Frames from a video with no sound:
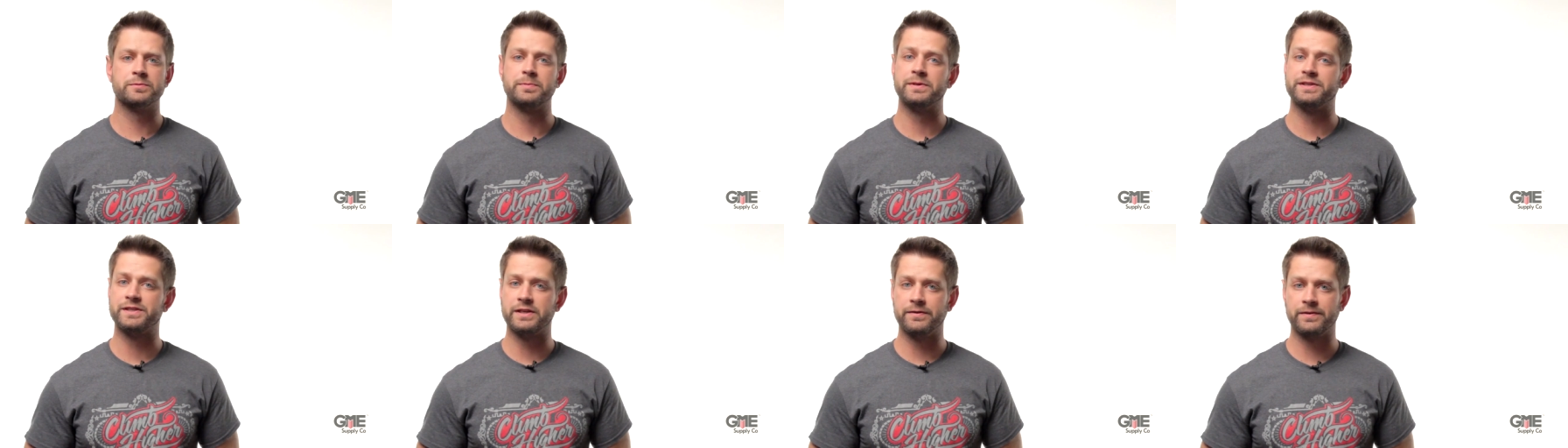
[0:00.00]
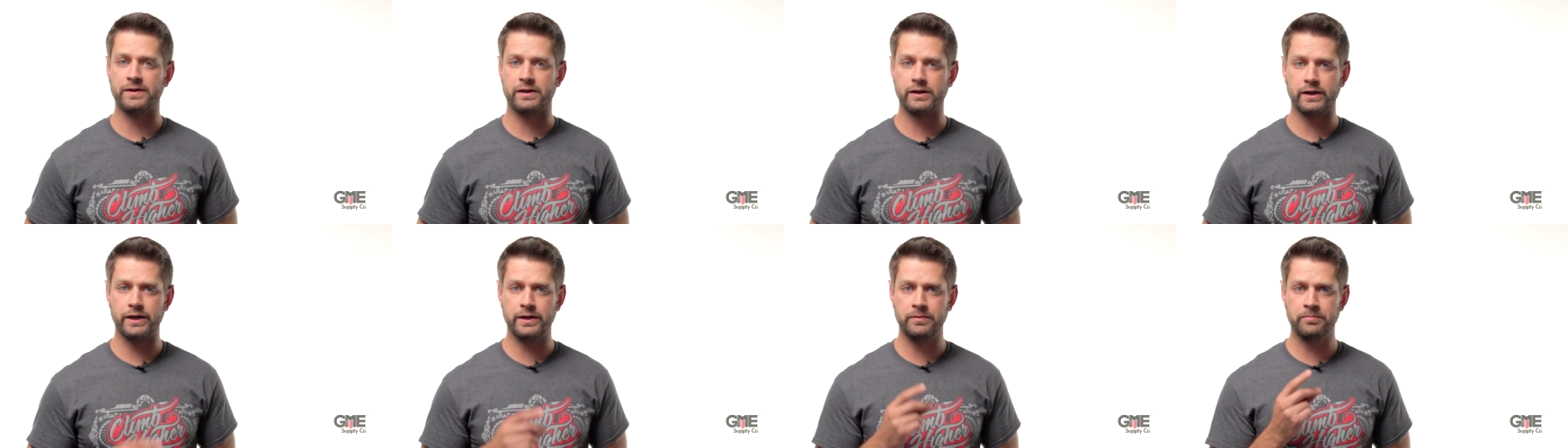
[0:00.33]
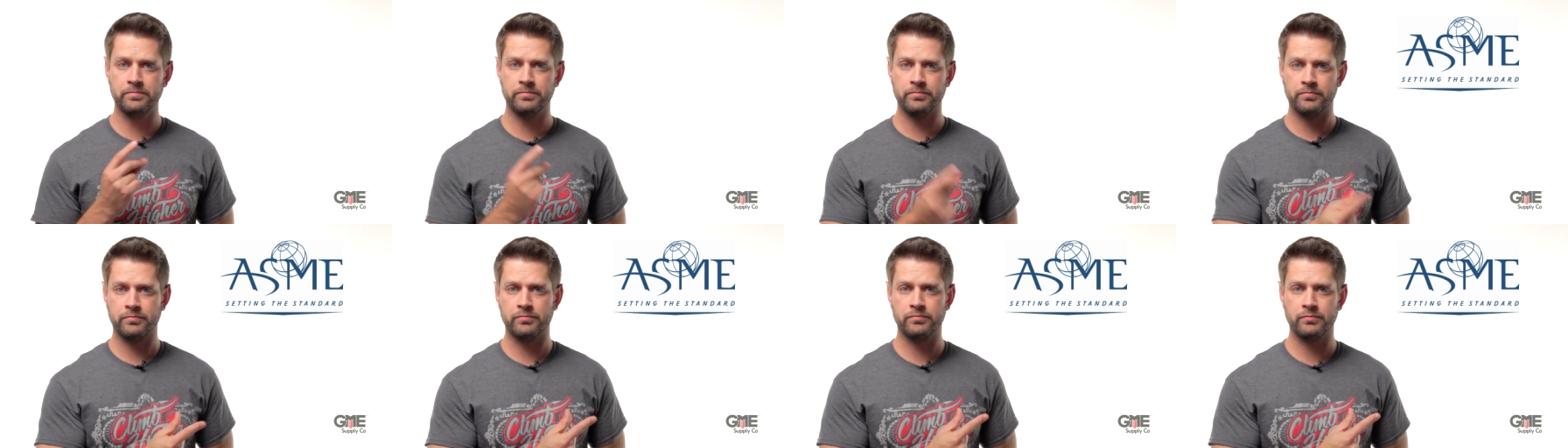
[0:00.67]
Specifically,
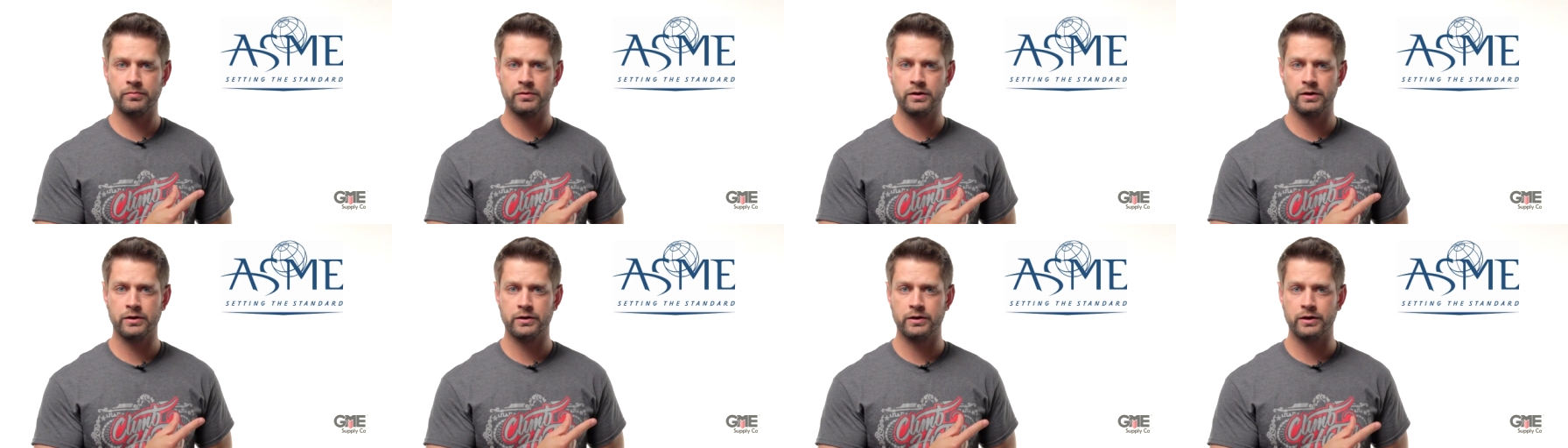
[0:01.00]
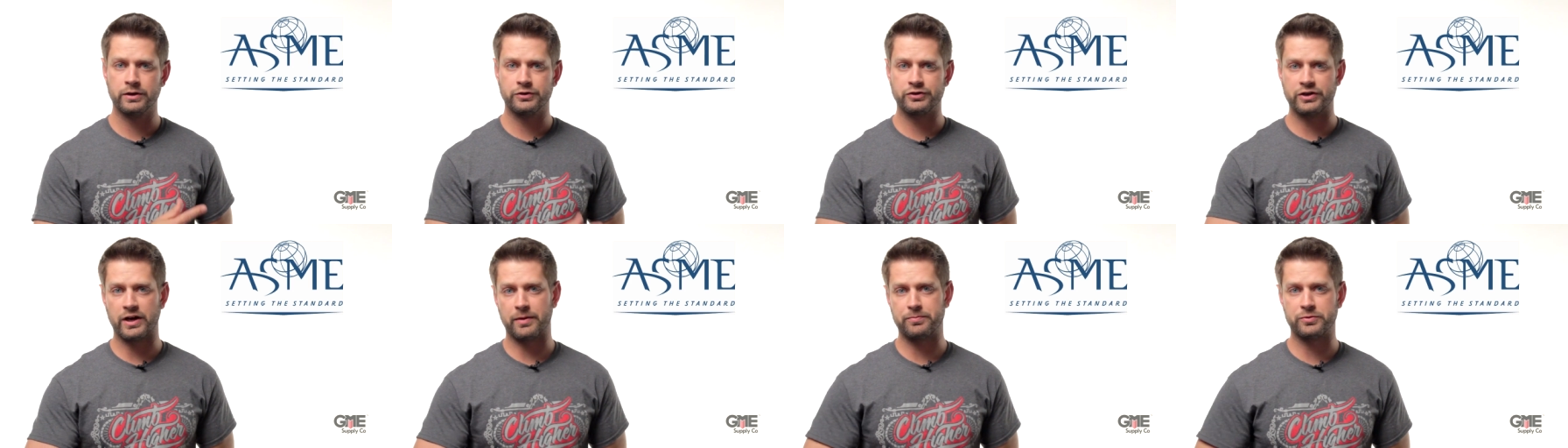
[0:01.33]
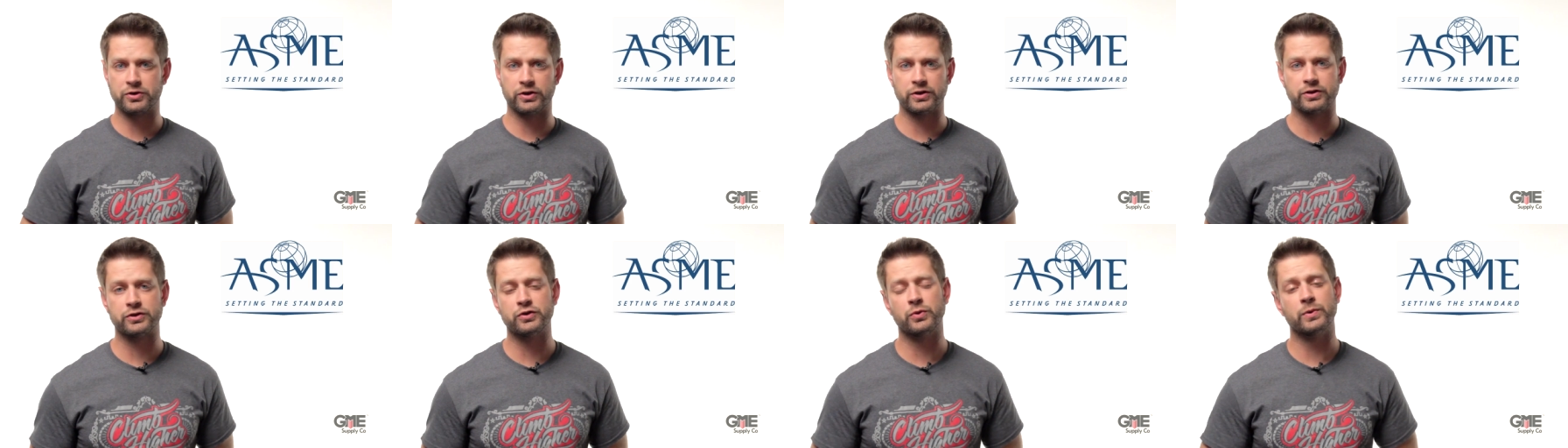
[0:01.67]

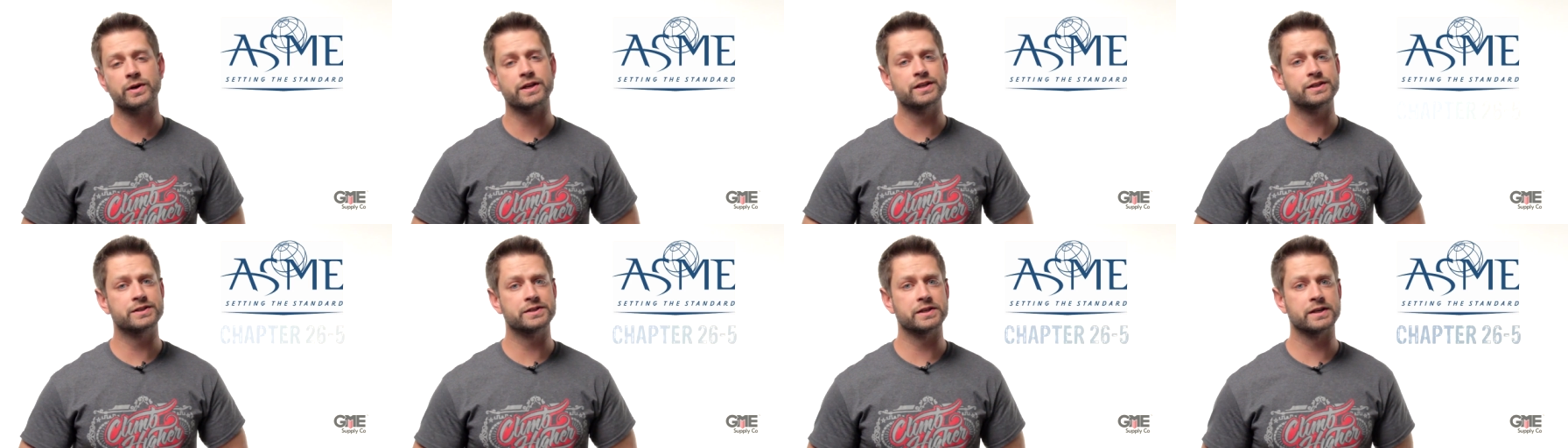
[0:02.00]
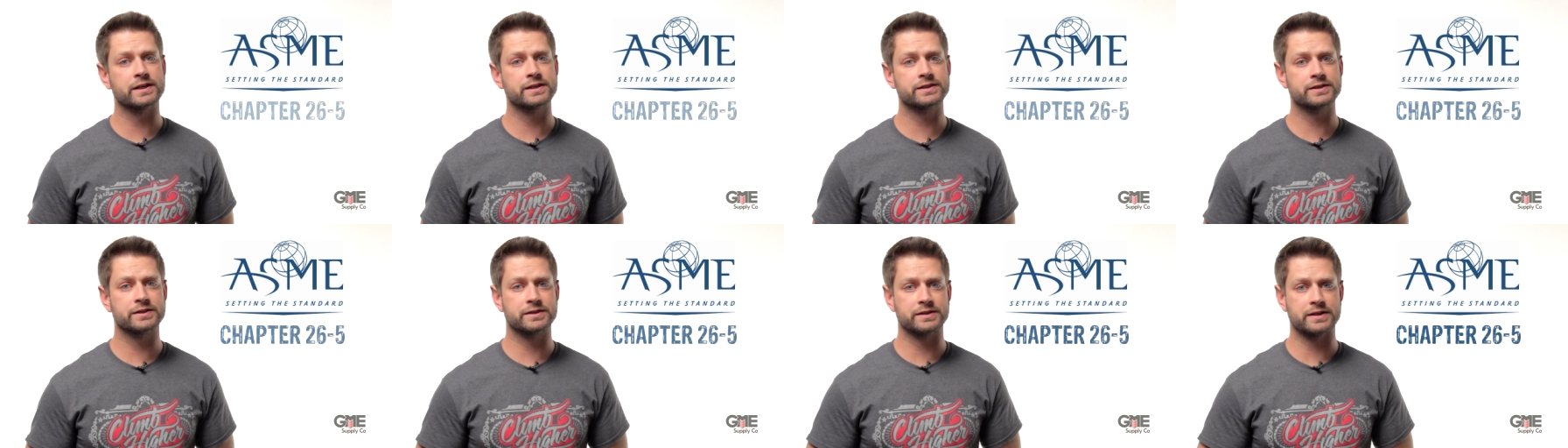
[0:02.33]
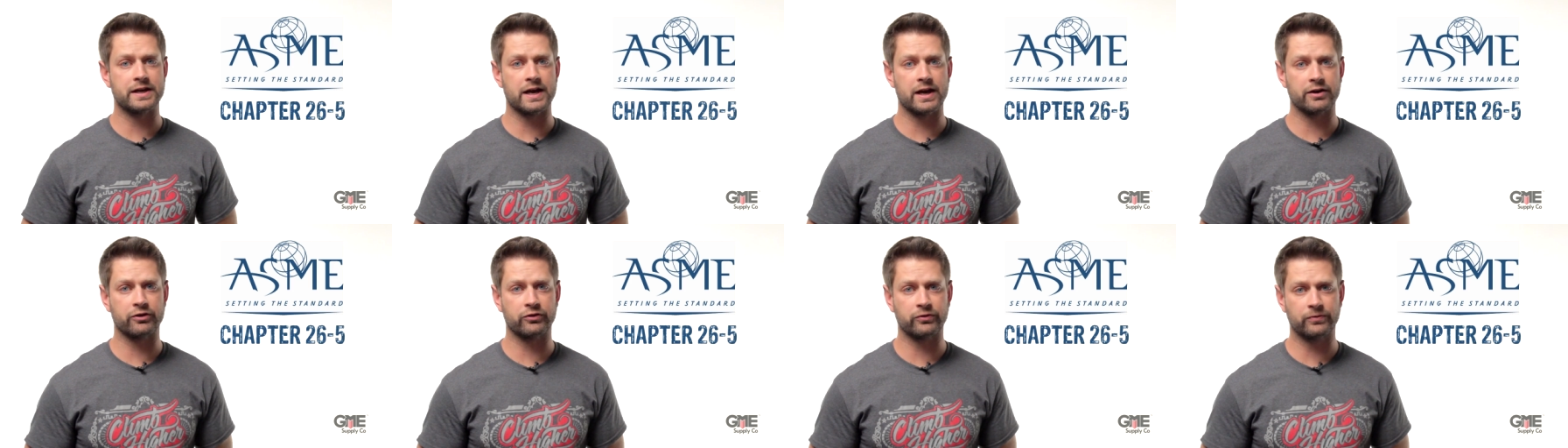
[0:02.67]
chapter twenty-six
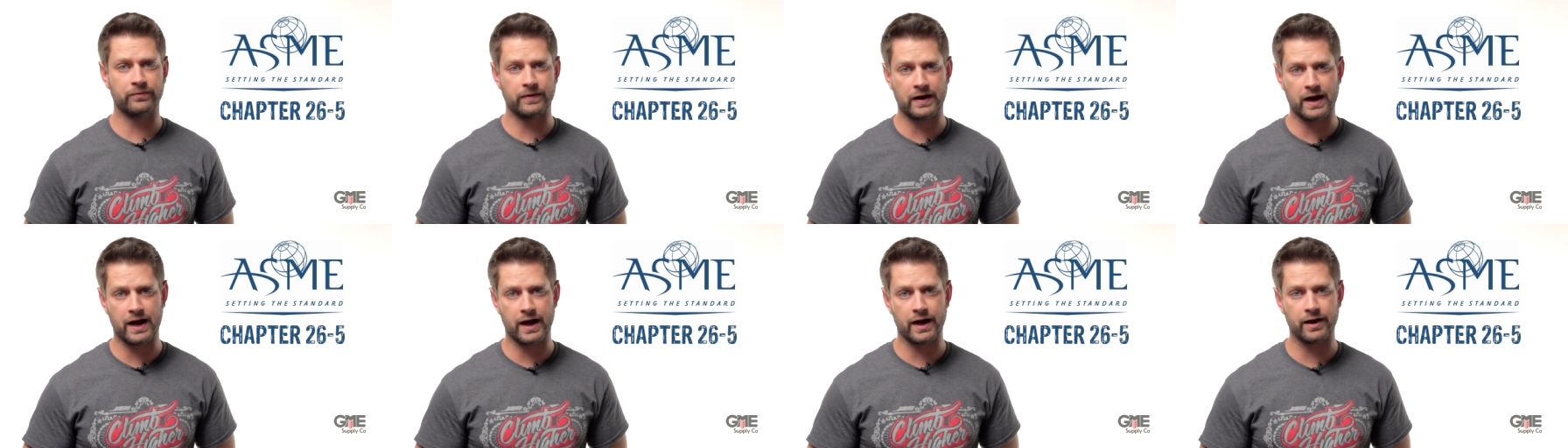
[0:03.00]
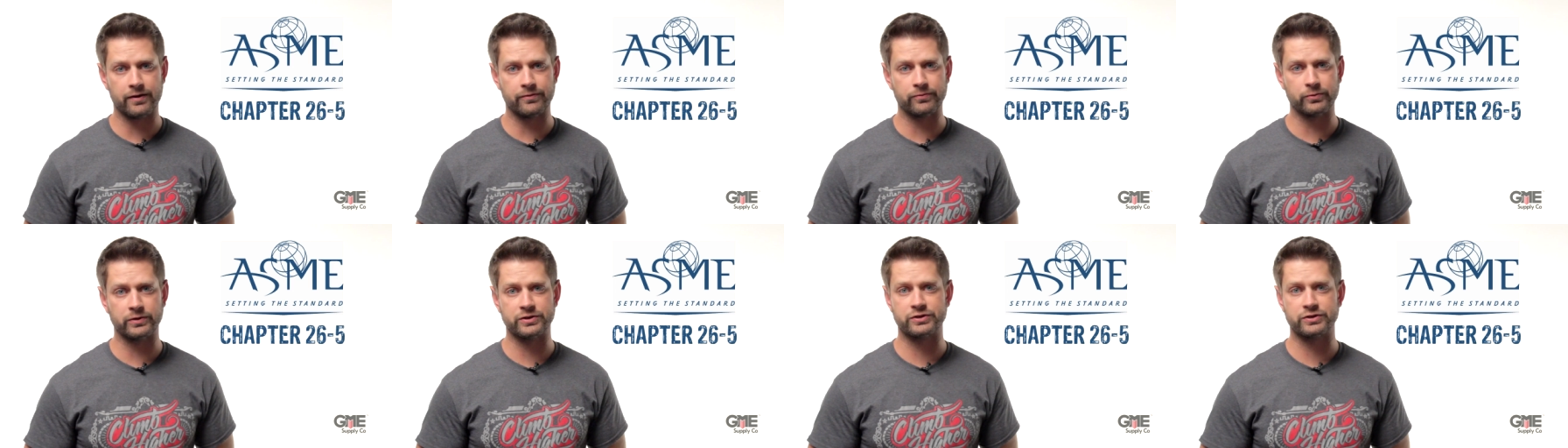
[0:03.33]
dash five,